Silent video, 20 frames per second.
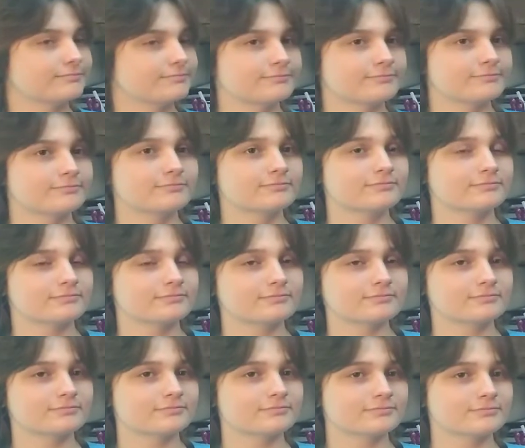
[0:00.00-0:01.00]

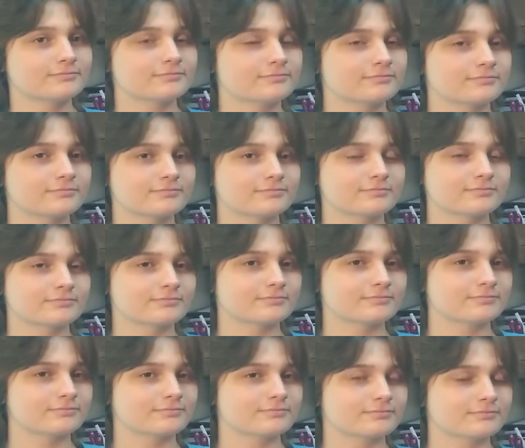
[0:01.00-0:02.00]

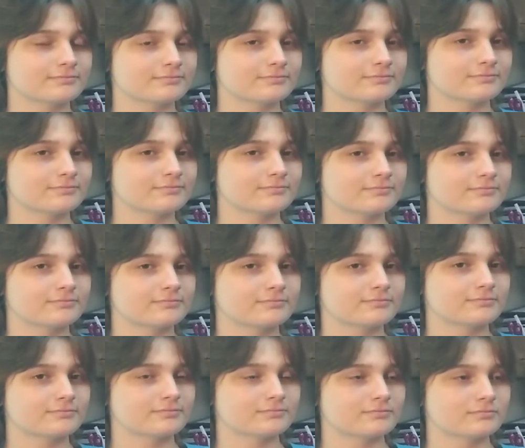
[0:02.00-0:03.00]

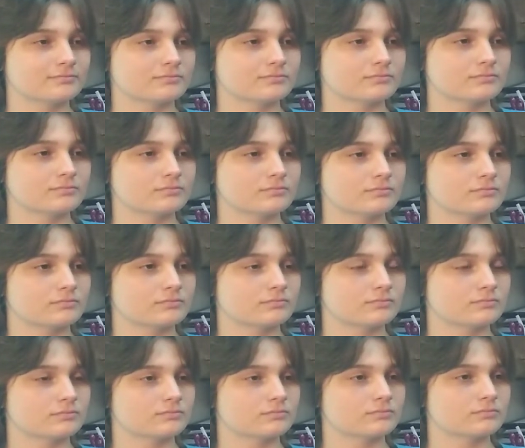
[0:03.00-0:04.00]

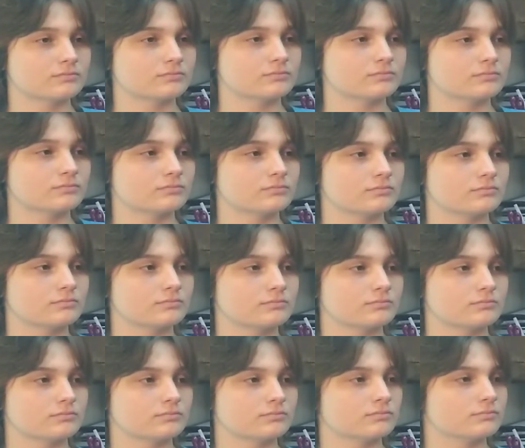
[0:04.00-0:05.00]

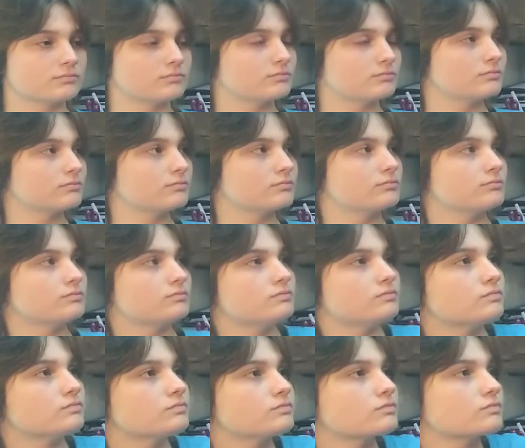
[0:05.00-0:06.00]

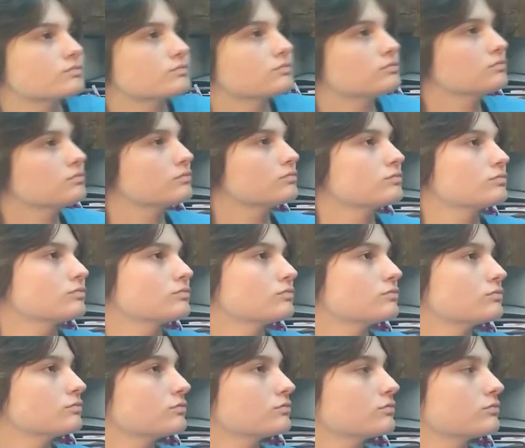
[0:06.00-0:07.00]

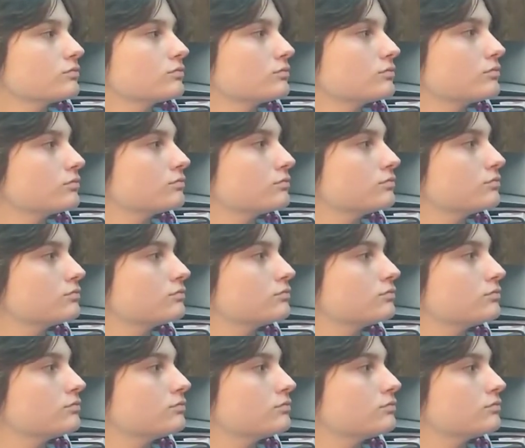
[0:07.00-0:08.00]
(not speaking)